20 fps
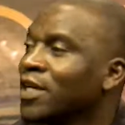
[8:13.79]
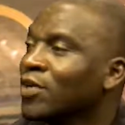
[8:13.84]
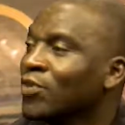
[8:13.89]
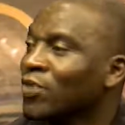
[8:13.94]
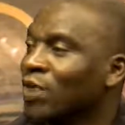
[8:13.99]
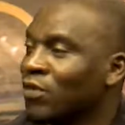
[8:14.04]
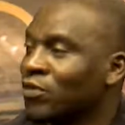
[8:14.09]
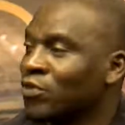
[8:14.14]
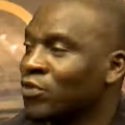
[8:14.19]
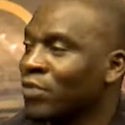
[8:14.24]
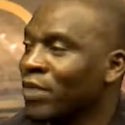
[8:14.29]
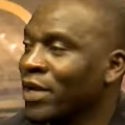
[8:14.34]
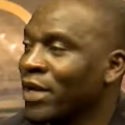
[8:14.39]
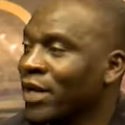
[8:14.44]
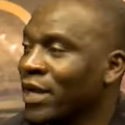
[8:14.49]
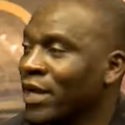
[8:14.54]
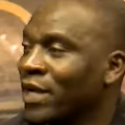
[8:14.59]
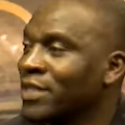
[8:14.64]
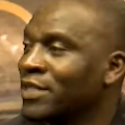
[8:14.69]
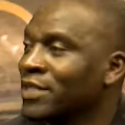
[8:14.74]
we have to make
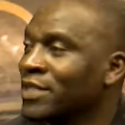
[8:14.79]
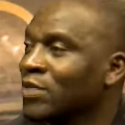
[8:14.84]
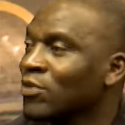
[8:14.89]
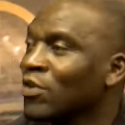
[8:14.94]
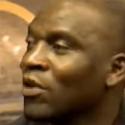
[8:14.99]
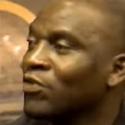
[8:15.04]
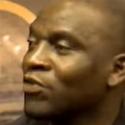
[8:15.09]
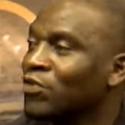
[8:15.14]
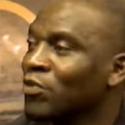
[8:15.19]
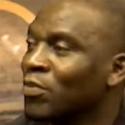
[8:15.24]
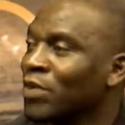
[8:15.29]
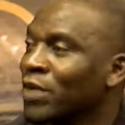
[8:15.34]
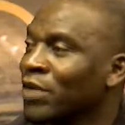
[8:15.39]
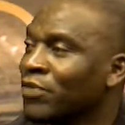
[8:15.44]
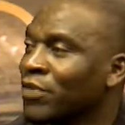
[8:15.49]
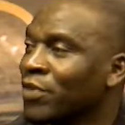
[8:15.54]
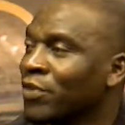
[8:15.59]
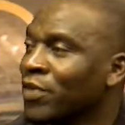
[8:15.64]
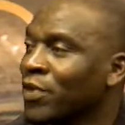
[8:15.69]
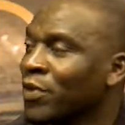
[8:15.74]
runs, we have to play
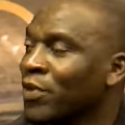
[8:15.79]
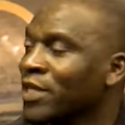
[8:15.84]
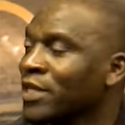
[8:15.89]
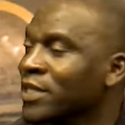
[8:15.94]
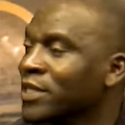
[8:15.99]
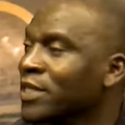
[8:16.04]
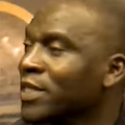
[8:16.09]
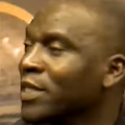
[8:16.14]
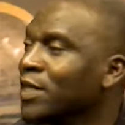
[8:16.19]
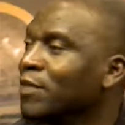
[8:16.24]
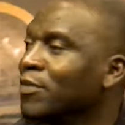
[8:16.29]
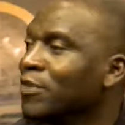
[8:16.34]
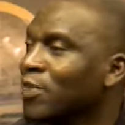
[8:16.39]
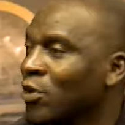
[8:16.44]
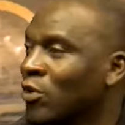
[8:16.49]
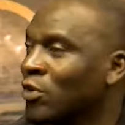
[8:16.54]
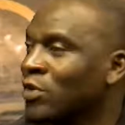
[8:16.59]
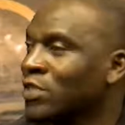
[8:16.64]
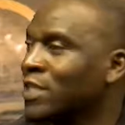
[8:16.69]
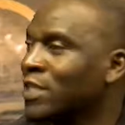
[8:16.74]
from the wings,
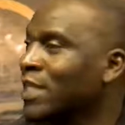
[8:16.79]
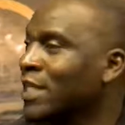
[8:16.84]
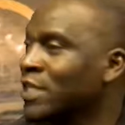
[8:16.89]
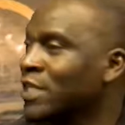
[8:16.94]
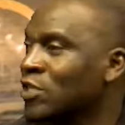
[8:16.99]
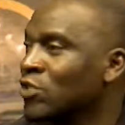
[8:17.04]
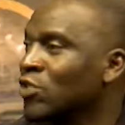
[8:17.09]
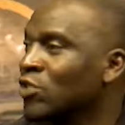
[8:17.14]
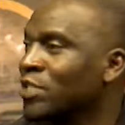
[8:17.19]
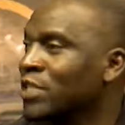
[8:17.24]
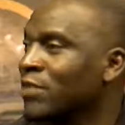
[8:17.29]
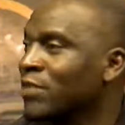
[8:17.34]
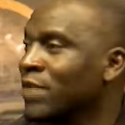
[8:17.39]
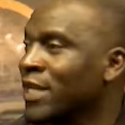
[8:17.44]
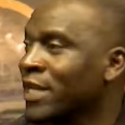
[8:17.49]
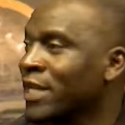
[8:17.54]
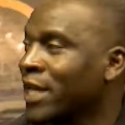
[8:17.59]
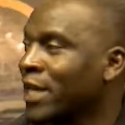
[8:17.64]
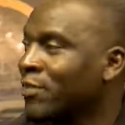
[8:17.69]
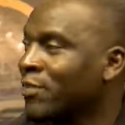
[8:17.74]
because there is no team
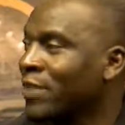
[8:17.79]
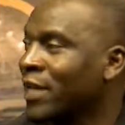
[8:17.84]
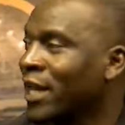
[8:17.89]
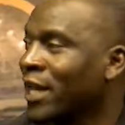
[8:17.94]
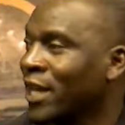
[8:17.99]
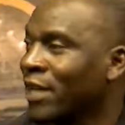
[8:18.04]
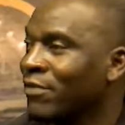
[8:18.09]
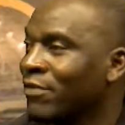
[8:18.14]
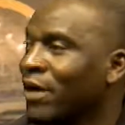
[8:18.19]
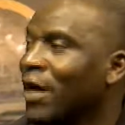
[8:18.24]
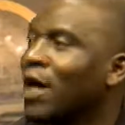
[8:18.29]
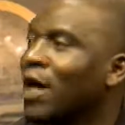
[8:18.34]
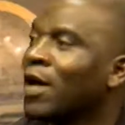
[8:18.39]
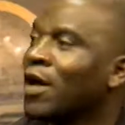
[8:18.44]
that can be clever